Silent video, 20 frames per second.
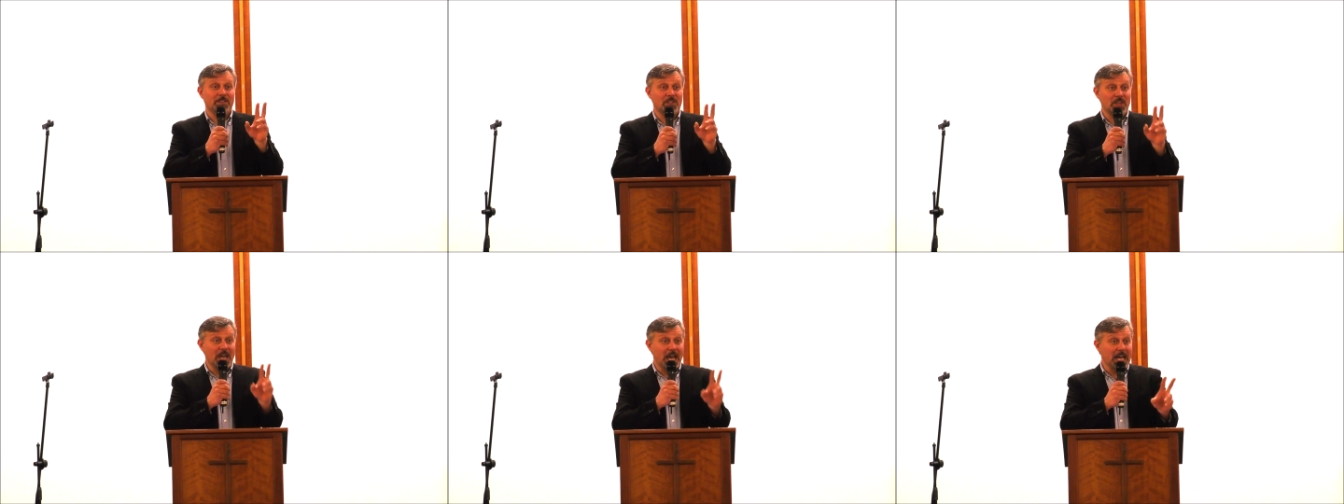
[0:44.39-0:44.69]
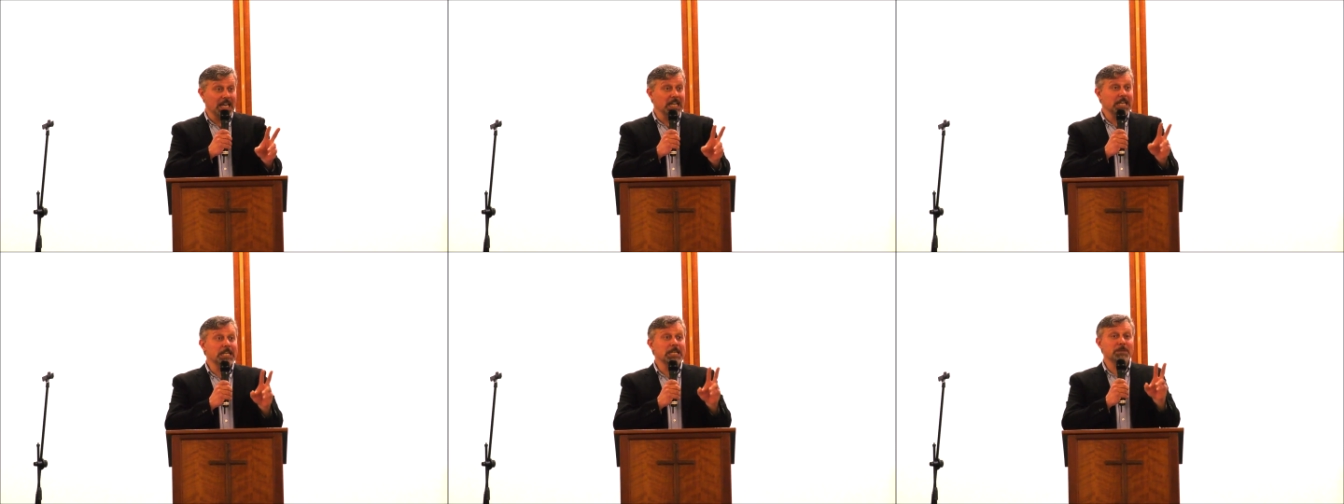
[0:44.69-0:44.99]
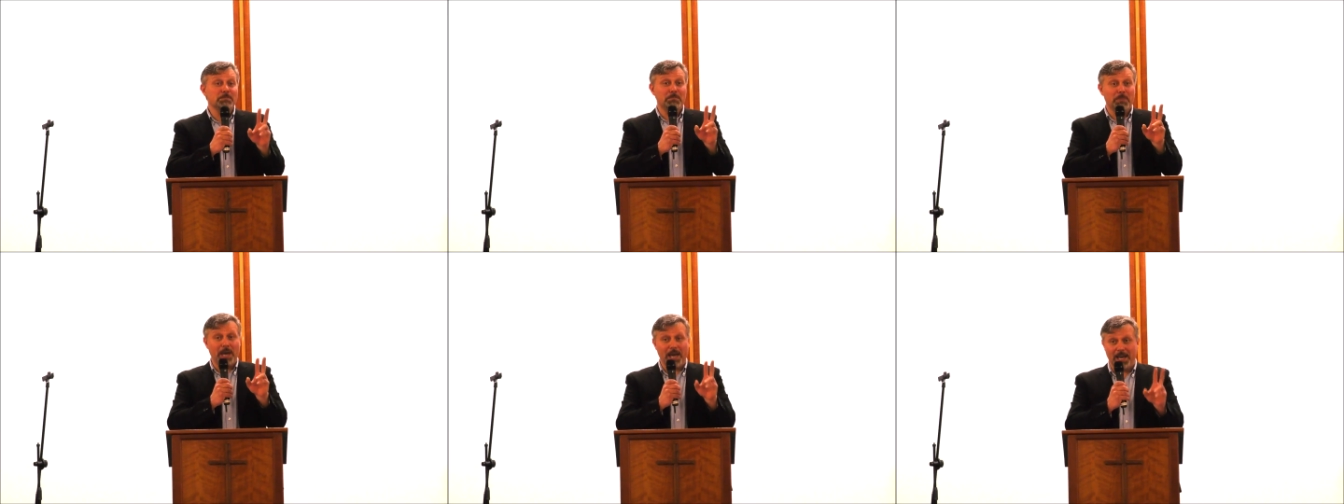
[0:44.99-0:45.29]
young
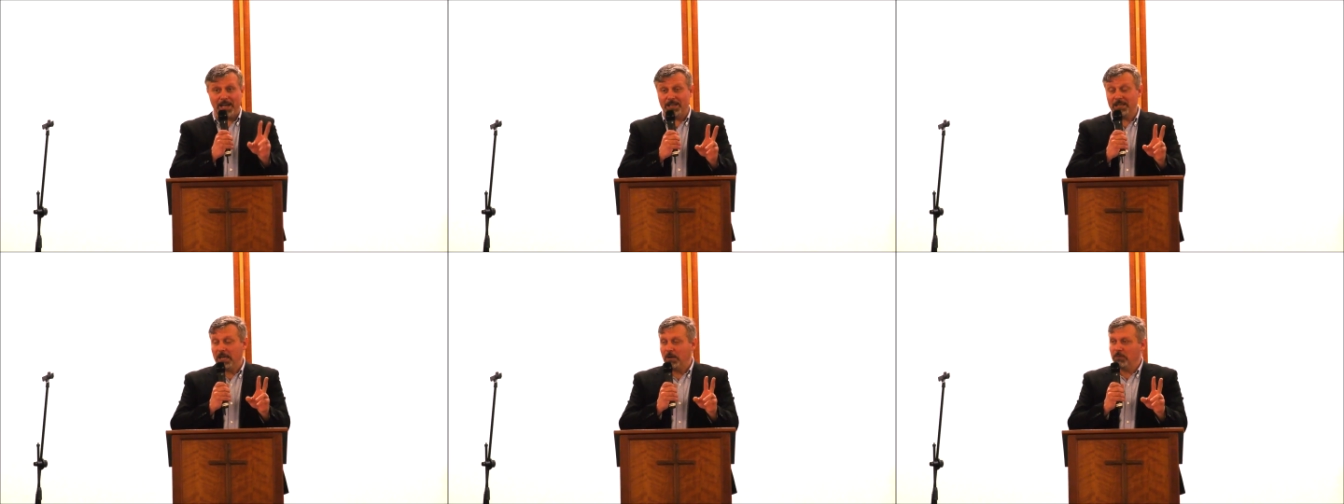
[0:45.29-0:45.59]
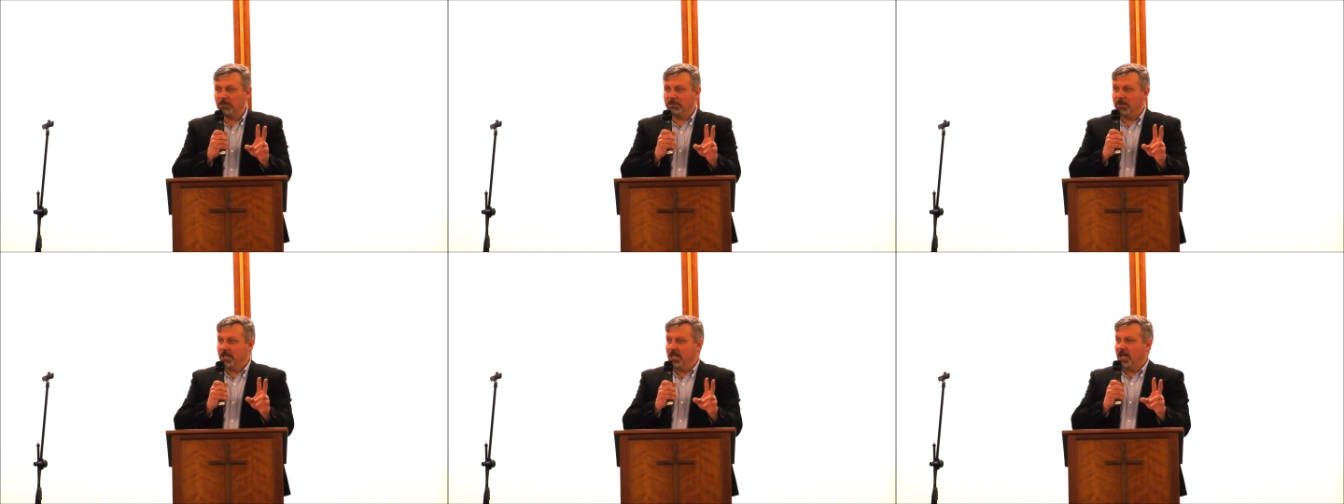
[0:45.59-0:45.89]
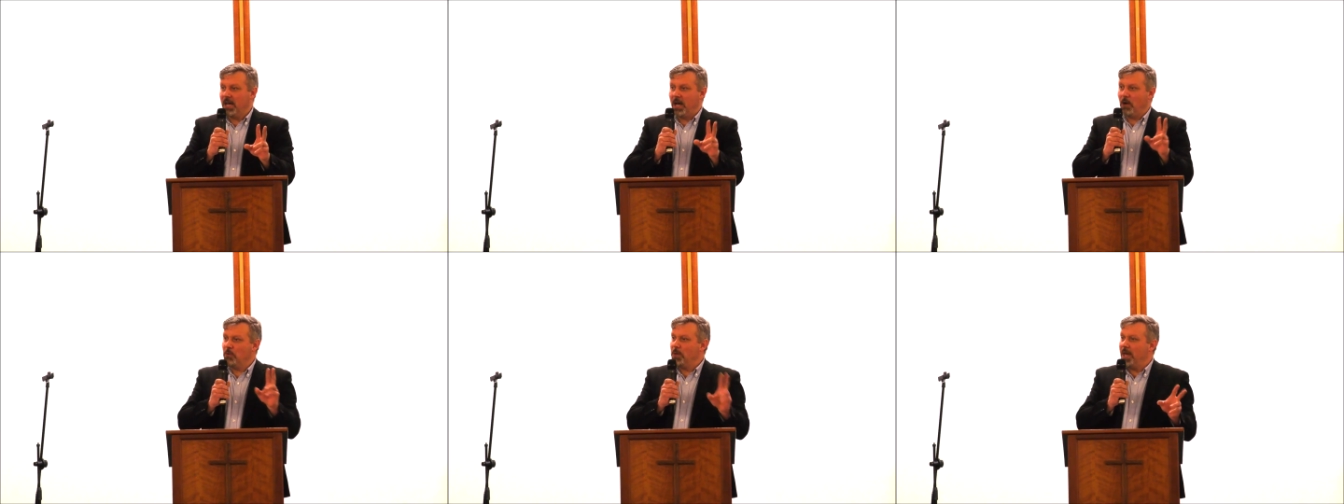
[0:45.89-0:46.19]
man
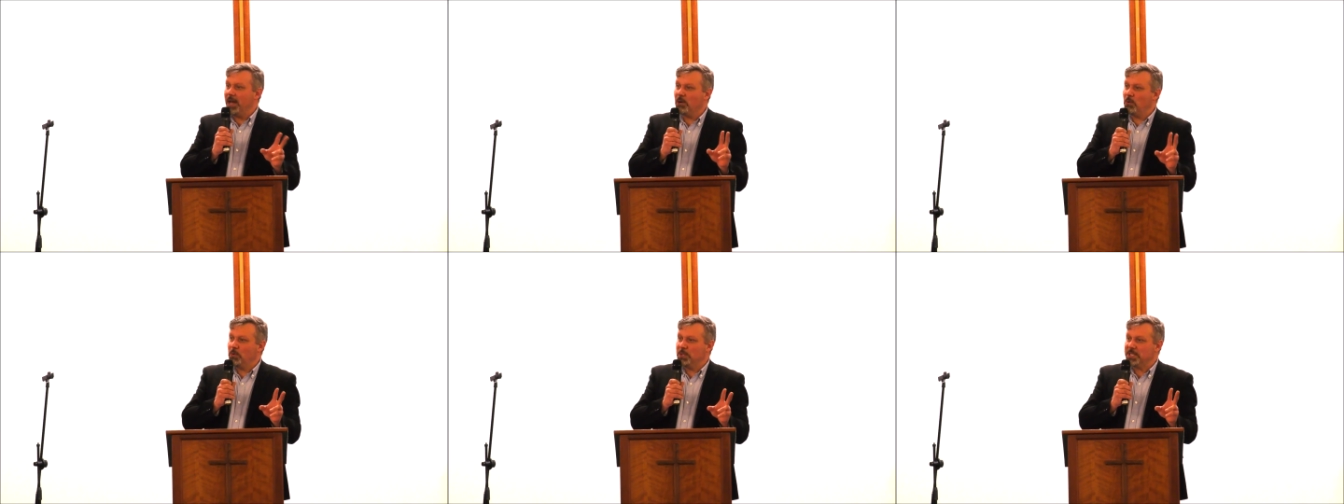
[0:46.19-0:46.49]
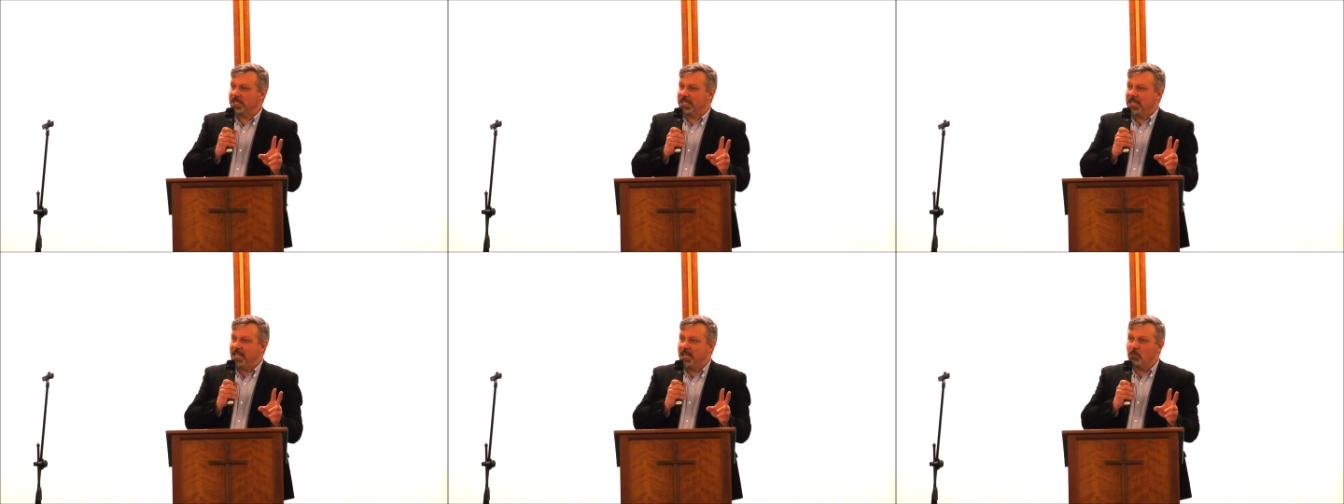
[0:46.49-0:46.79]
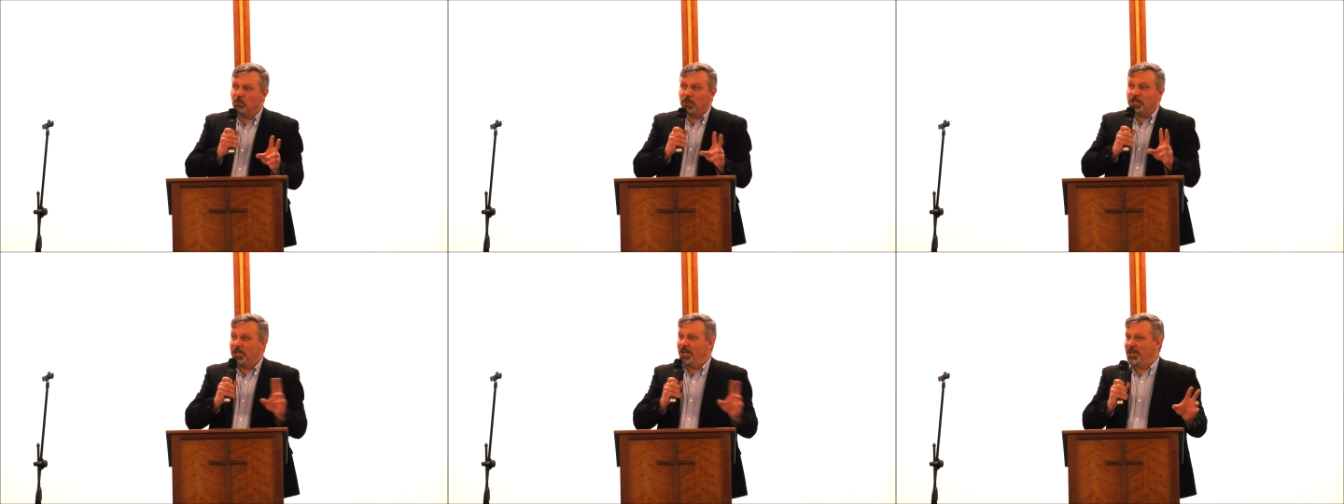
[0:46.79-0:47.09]
how young was he?
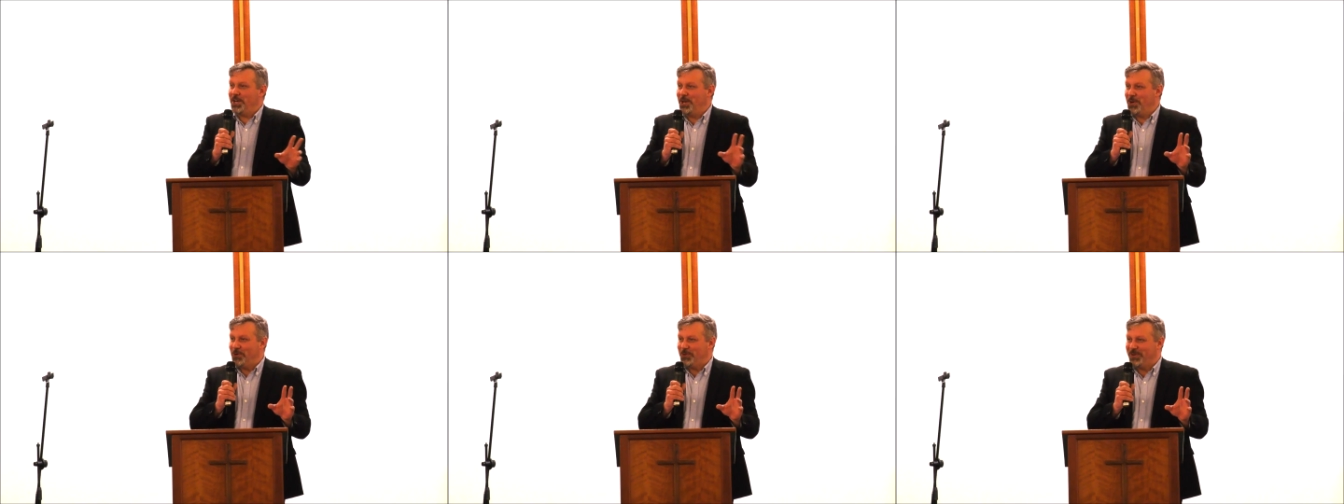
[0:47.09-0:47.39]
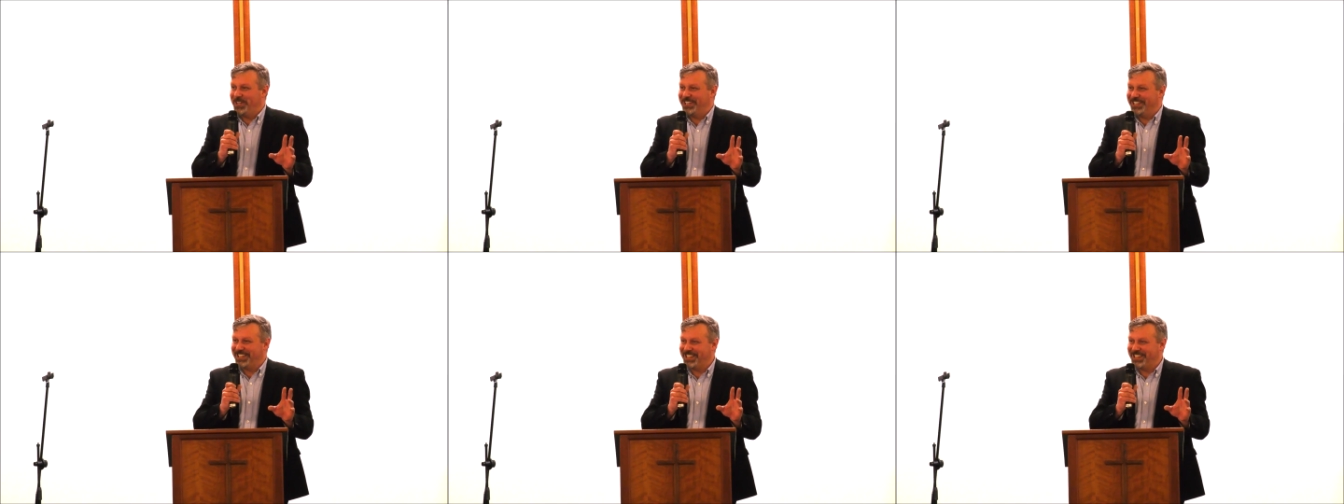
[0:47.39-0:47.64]
We don't know.